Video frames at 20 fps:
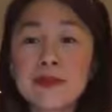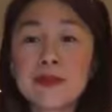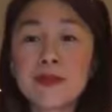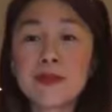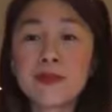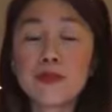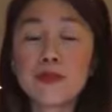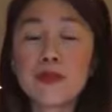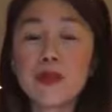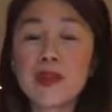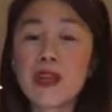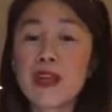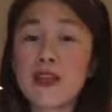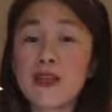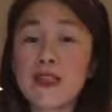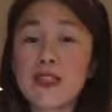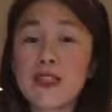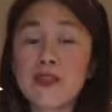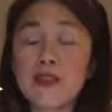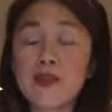Bringing
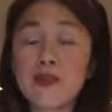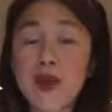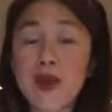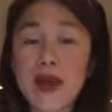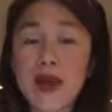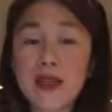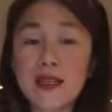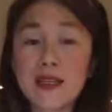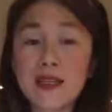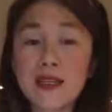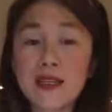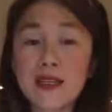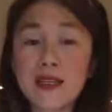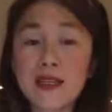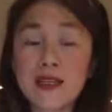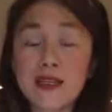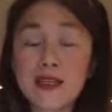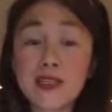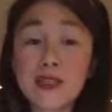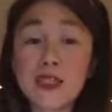yourself back
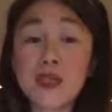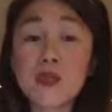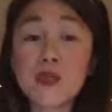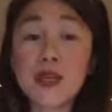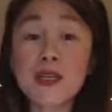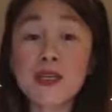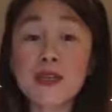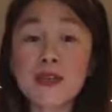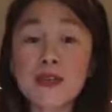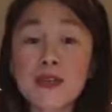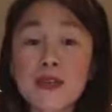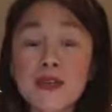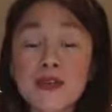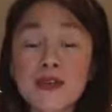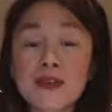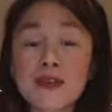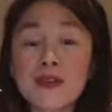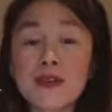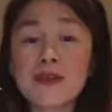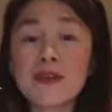into the space
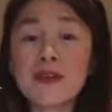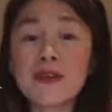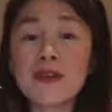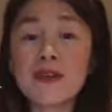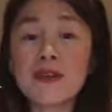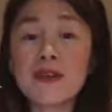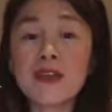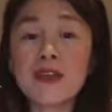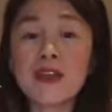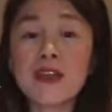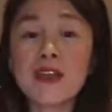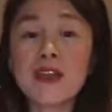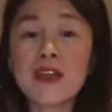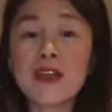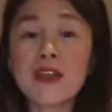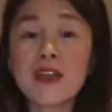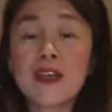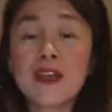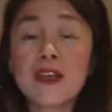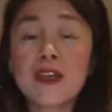around you.
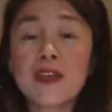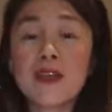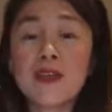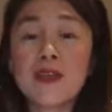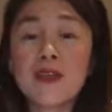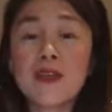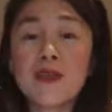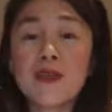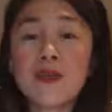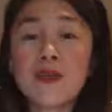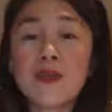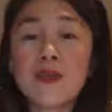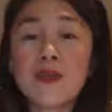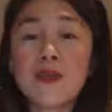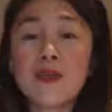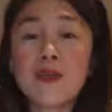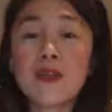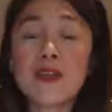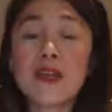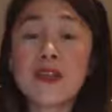
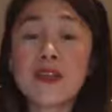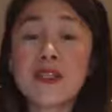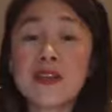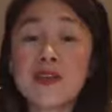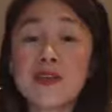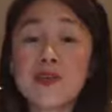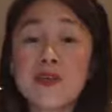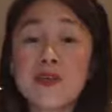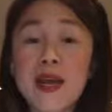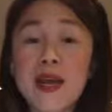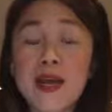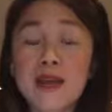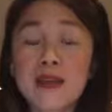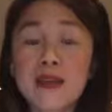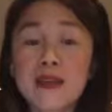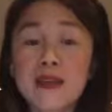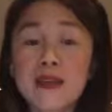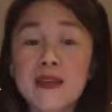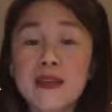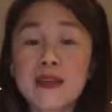Bringing yourself
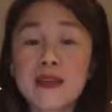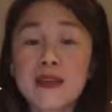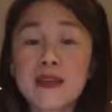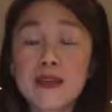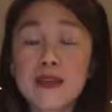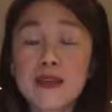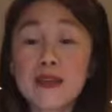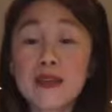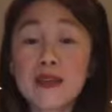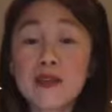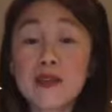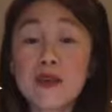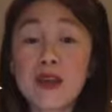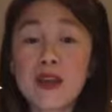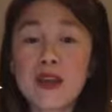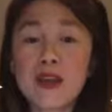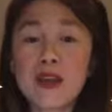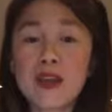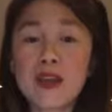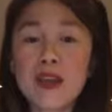back into the
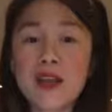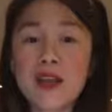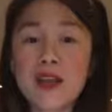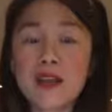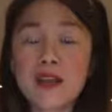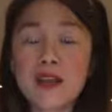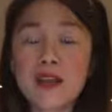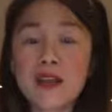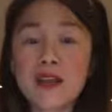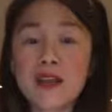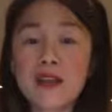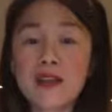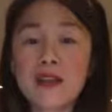body again.